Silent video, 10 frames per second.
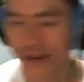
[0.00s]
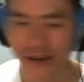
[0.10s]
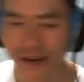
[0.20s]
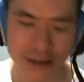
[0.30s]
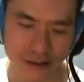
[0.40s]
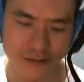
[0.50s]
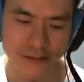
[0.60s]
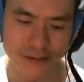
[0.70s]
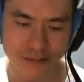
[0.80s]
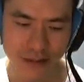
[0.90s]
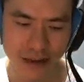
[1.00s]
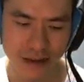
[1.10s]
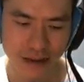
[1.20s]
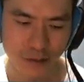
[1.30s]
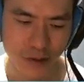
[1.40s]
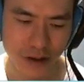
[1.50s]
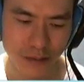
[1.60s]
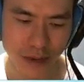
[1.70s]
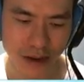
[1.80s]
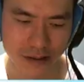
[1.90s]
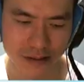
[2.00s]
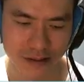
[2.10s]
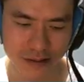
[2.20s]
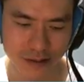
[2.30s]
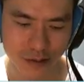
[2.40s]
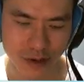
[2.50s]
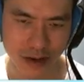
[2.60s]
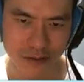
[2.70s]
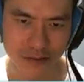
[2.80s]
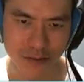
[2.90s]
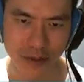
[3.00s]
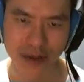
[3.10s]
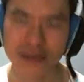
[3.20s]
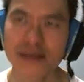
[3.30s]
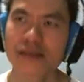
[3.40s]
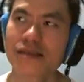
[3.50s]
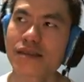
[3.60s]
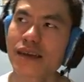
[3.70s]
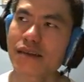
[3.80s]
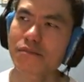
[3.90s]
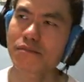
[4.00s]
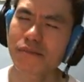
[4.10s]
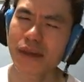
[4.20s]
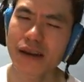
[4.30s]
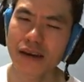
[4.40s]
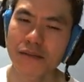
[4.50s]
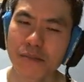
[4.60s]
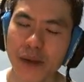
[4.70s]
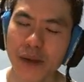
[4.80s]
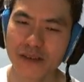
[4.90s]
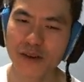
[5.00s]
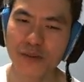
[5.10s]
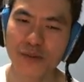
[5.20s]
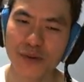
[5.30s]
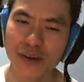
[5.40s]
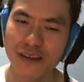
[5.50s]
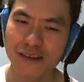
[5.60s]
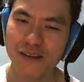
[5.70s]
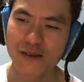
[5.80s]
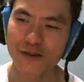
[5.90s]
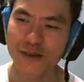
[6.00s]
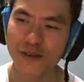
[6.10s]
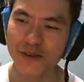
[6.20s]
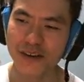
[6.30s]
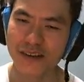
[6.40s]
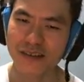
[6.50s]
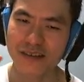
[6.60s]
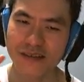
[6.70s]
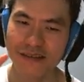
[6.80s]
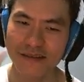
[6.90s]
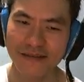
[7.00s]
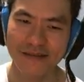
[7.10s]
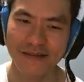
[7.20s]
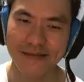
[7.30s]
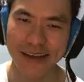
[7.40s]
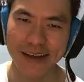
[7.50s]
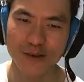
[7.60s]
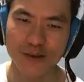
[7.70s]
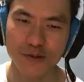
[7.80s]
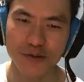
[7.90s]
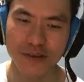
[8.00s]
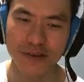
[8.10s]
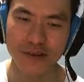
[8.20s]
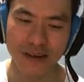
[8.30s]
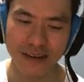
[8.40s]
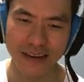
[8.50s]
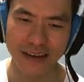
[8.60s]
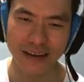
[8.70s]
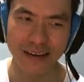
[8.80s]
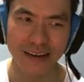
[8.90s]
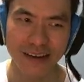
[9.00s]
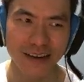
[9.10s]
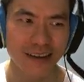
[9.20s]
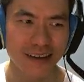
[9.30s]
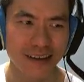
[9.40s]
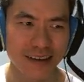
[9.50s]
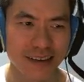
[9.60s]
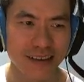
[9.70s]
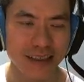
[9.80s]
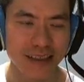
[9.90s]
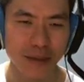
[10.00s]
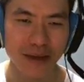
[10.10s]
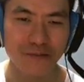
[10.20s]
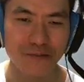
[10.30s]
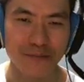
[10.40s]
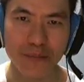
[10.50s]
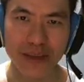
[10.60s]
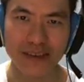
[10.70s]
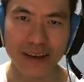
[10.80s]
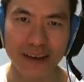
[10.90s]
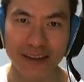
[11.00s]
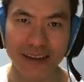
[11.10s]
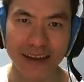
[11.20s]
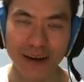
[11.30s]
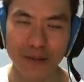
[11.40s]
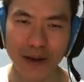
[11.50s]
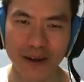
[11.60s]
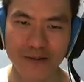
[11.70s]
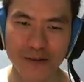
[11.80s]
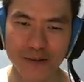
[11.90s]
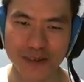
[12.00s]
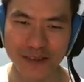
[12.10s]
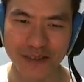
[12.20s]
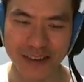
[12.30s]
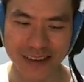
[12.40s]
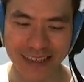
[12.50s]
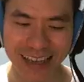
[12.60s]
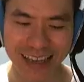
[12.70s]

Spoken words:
I think it will come back soon enough, but I think Madhead might not put in Lucifer that soon. They may have miscalculated how powerful Lucifer is.